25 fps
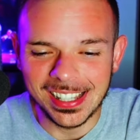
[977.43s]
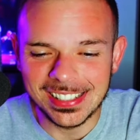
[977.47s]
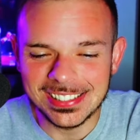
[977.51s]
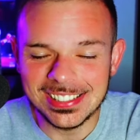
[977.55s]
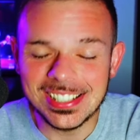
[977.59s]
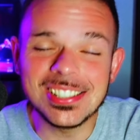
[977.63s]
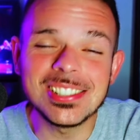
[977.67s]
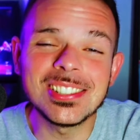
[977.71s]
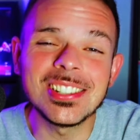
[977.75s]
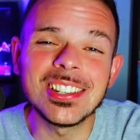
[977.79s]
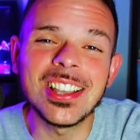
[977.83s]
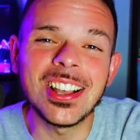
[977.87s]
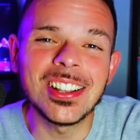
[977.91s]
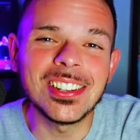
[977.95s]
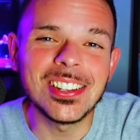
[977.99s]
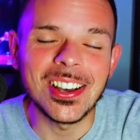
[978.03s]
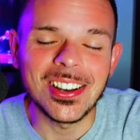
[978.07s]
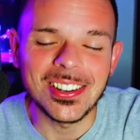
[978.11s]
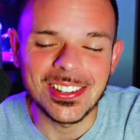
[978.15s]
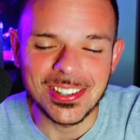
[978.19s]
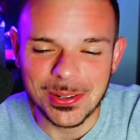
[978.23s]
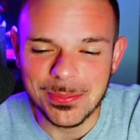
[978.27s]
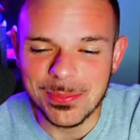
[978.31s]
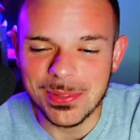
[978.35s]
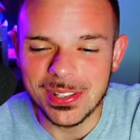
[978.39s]
just so y'all
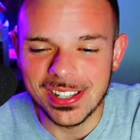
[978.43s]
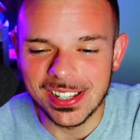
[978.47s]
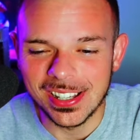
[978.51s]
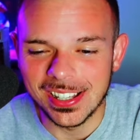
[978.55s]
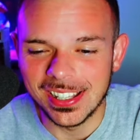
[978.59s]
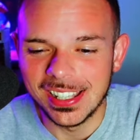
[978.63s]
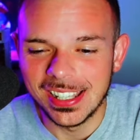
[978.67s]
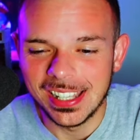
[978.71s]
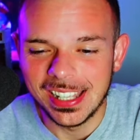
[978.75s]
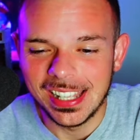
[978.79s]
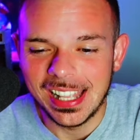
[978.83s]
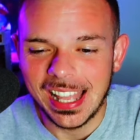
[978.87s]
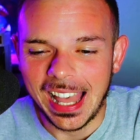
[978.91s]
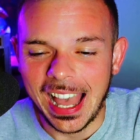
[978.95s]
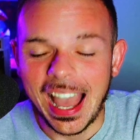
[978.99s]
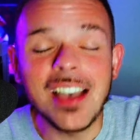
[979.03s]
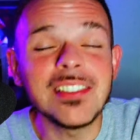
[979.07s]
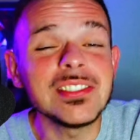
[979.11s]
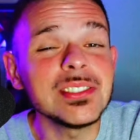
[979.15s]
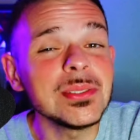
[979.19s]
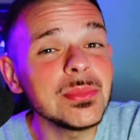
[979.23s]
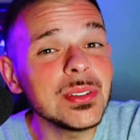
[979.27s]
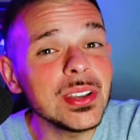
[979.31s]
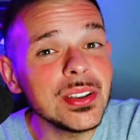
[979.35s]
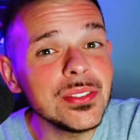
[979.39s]
know, it'll be a, I
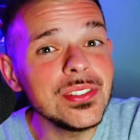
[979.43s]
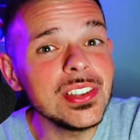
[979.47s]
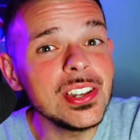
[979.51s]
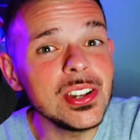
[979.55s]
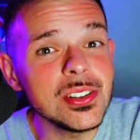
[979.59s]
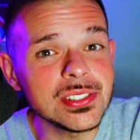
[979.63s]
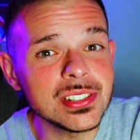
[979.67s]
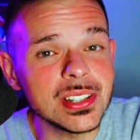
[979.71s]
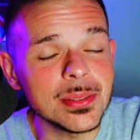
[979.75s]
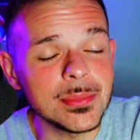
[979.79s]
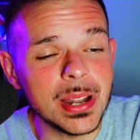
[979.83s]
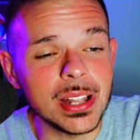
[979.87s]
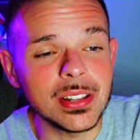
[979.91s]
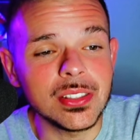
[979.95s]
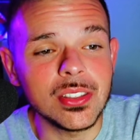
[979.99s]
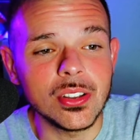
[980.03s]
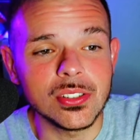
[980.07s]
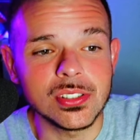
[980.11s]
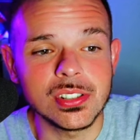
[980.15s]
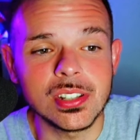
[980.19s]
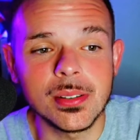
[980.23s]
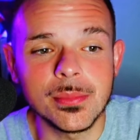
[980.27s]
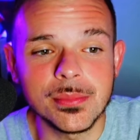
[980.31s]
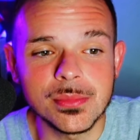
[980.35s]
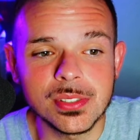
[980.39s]
have some good videos coming out though.
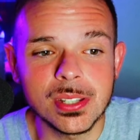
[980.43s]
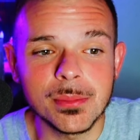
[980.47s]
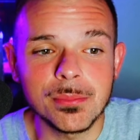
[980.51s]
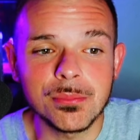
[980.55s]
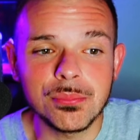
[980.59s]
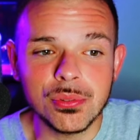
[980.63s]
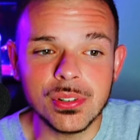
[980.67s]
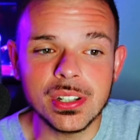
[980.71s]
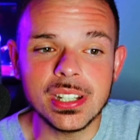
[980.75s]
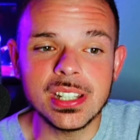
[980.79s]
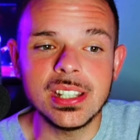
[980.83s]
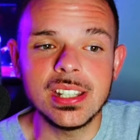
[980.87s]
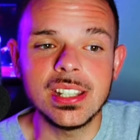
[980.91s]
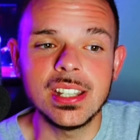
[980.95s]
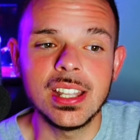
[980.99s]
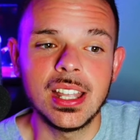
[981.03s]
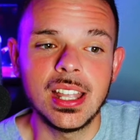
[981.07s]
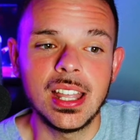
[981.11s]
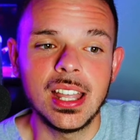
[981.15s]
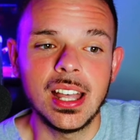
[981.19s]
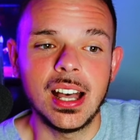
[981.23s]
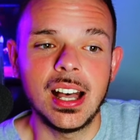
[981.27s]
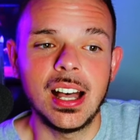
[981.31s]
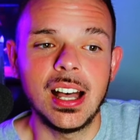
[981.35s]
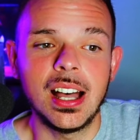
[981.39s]
Some pretty
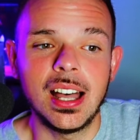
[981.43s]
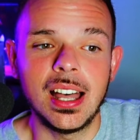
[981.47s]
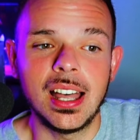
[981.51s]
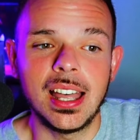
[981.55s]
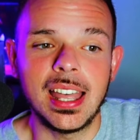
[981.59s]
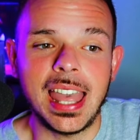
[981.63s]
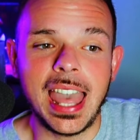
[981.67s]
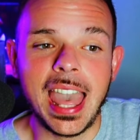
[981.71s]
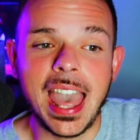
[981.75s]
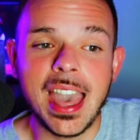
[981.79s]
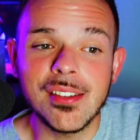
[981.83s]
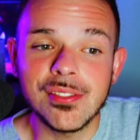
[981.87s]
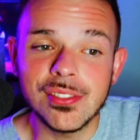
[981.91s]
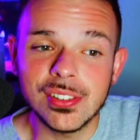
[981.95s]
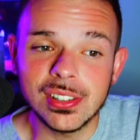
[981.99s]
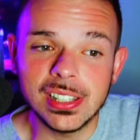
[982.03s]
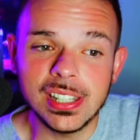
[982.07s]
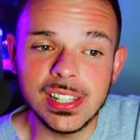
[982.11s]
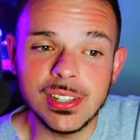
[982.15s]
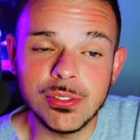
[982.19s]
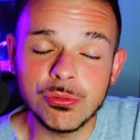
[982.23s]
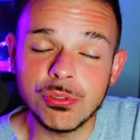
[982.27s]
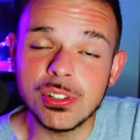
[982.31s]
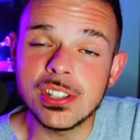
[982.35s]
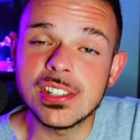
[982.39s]

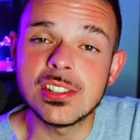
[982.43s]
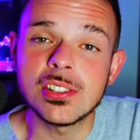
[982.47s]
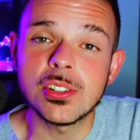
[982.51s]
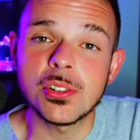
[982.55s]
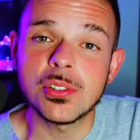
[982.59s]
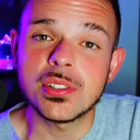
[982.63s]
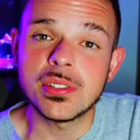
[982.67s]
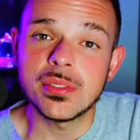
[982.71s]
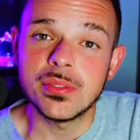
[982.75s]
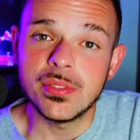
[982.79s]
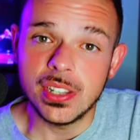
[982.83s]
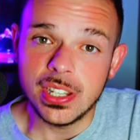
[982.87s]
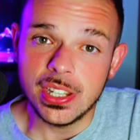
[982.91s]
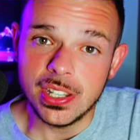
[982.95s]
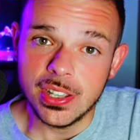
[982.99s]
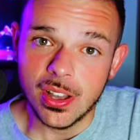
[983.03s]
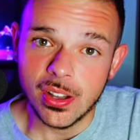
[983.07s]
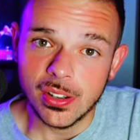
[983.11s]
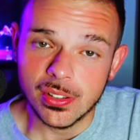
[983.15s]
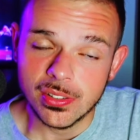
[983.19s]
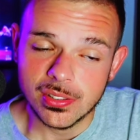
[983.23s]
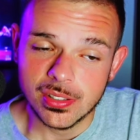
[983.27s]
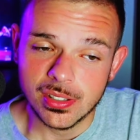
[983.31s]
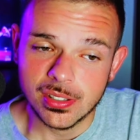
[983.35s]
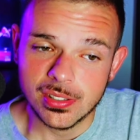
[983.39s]
heavily researched
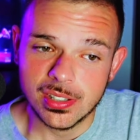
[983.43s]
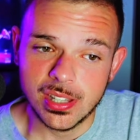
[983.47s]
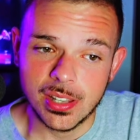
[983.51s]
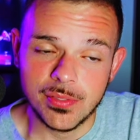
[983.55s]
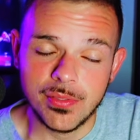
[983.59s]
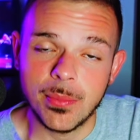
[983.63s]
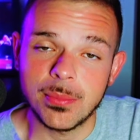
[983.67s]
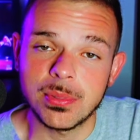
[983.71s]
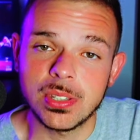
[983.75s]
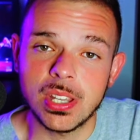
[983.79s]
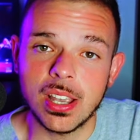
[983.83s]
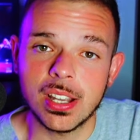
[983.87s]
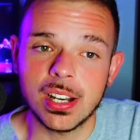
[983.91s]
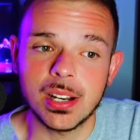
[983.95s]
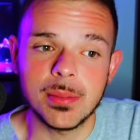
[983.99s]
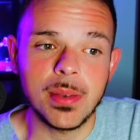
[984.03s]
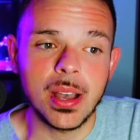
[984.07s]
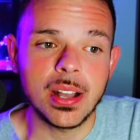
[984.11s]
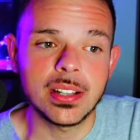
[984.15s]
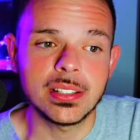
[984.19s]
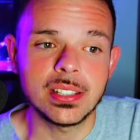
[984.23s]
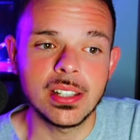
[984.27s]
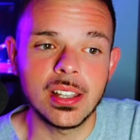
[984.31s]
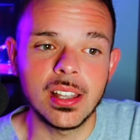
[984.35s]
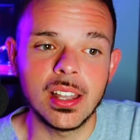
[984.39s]
videos on stuff. I'm talking
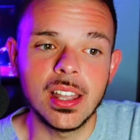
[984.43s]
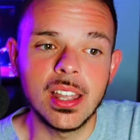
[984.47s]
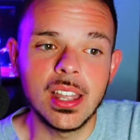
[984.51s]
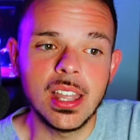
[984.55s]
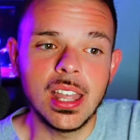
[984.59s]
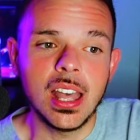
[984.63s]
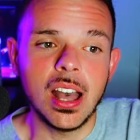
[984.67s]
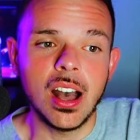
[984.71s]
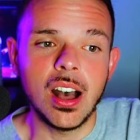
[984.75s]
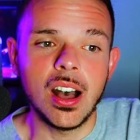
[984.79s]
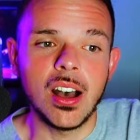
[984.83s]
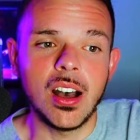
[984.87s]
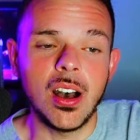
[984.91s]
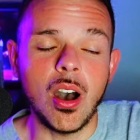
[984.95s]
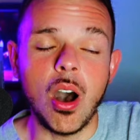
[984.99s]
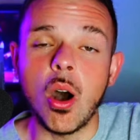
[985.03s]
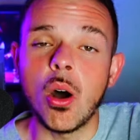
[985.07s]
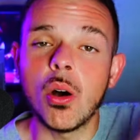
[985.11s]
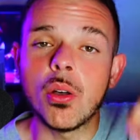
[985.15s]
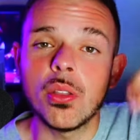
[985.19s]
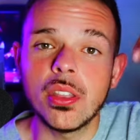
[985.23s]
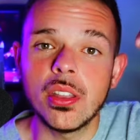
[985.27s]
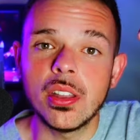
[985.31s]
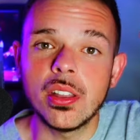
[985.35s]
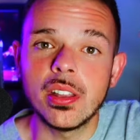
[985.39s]
about
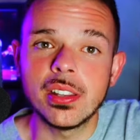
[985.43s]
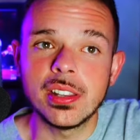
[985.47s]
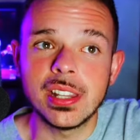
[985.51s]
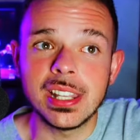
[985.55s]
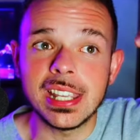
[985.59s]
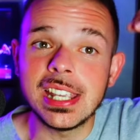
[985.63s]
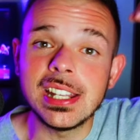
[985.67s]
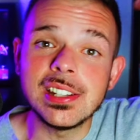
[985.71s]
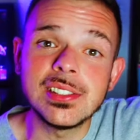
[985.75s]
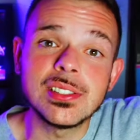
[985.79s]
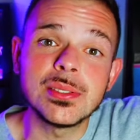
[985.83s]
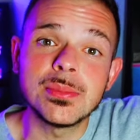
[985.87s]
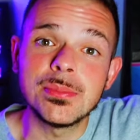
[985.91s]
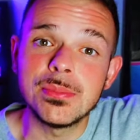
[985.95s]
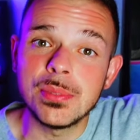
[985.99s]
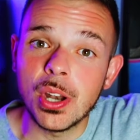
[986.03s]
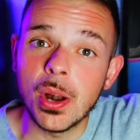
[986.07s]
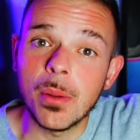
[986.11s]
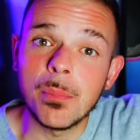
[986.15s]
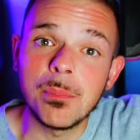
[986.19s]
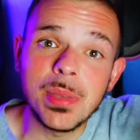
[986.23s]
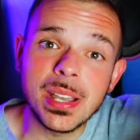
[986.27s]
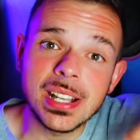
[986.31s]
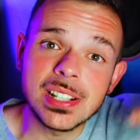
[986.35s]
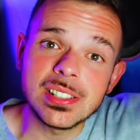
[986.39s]
all the Heat's, you
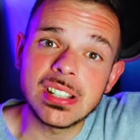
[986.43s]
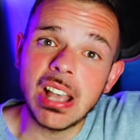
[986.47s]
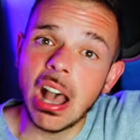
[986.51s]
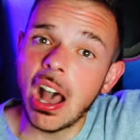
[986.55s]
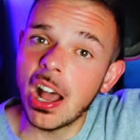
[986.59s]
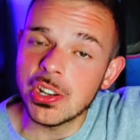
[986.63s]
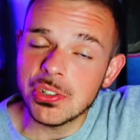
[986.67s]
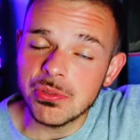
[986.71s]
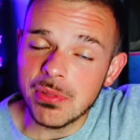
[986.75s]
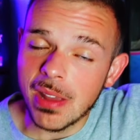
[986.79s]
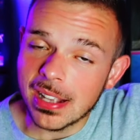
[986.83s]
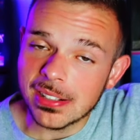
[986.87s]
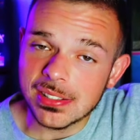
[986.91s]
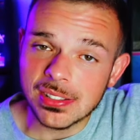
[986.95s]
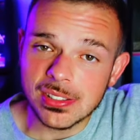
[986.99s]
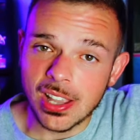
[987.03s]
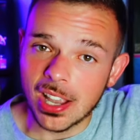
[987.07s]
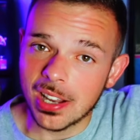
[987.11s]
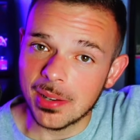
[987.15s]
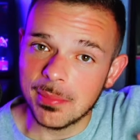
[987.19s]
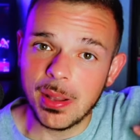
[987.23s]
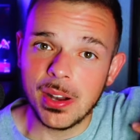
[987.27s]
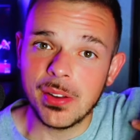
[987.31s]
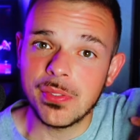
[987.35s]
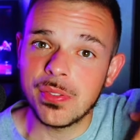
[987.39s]
know, biggest contracts.
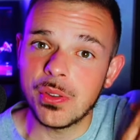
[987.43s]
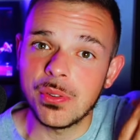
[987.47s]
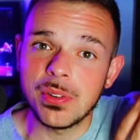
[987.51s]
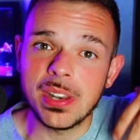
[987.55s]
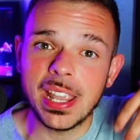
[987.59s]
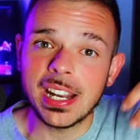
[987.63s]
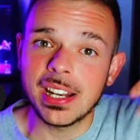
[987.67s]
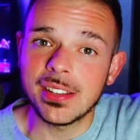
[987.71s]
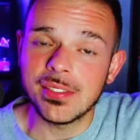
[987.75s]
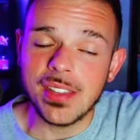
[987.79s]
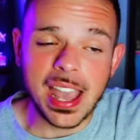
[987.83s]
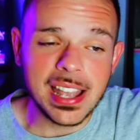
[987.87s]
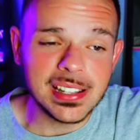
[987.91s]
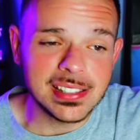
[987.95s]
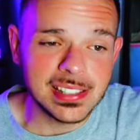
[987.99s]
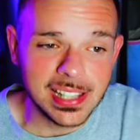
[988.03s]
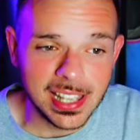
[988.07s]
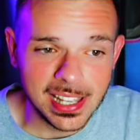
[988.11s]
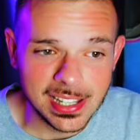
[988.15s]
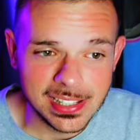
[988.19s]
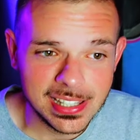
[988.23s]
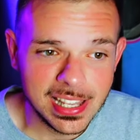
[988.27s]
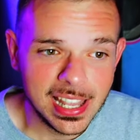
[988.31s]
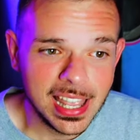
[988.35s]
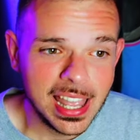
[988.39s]
Talking about if they're negative
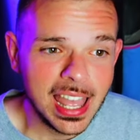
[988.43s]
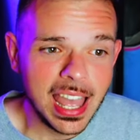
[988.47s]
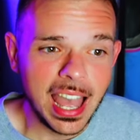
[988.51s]
assets.